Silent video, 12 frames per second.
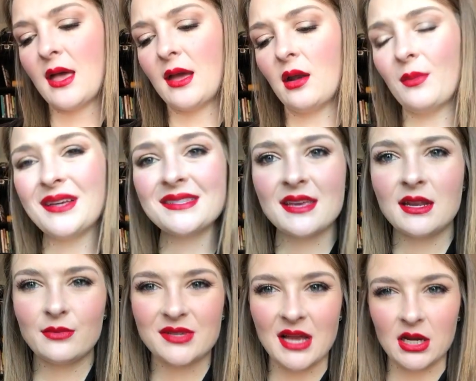And on my skin
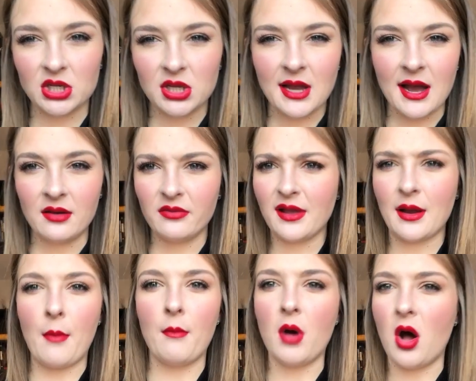it was actually kind of
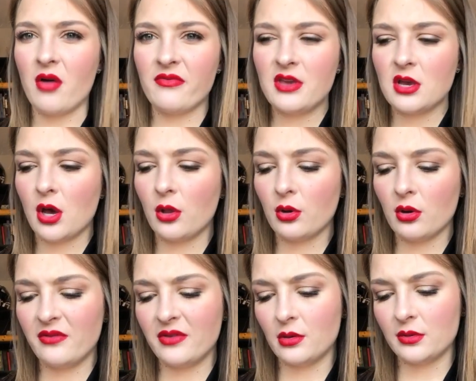like a mauve-y color,
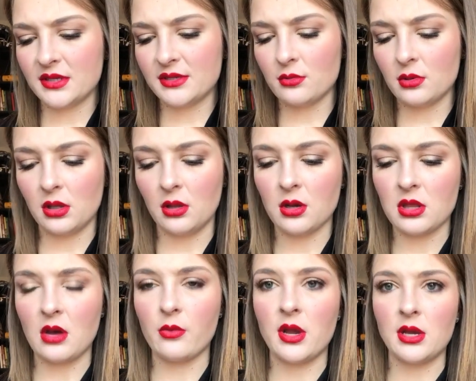even though it doesn't really look
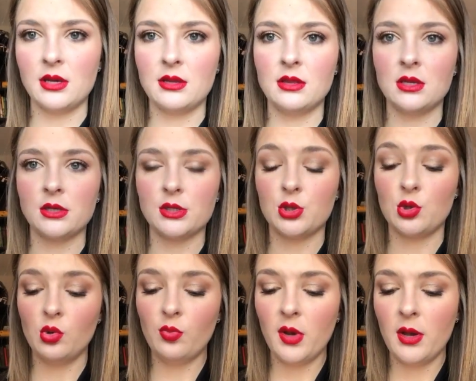that way in the
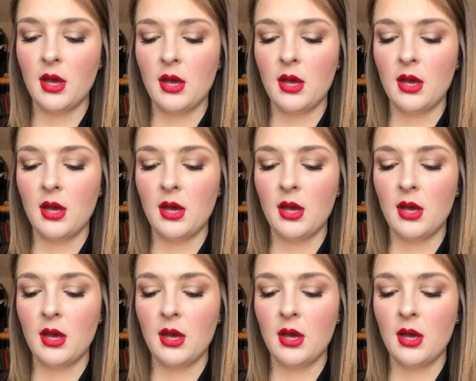tube.